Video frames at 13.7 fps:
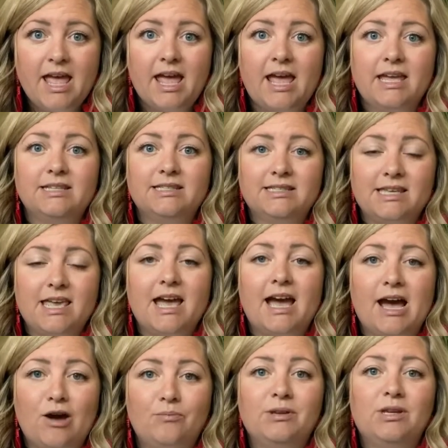and see
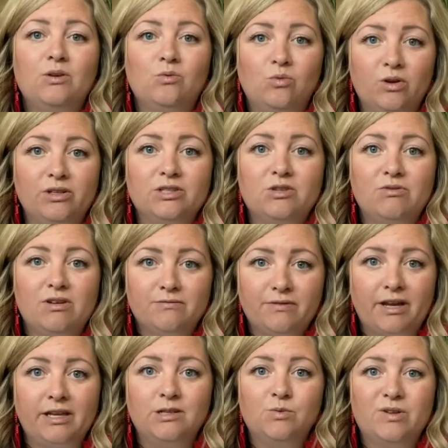how many words you can
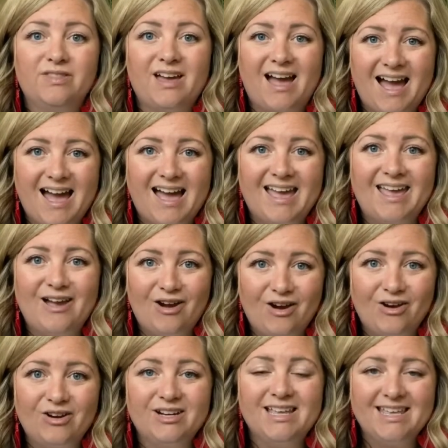find with
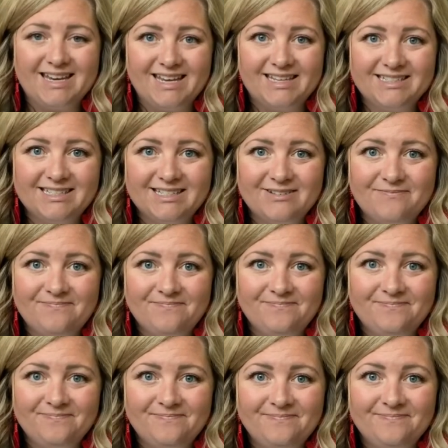IR in it.
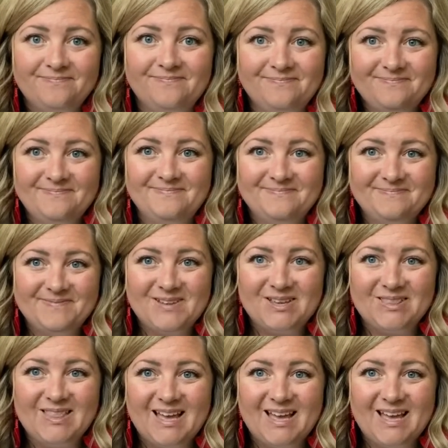Good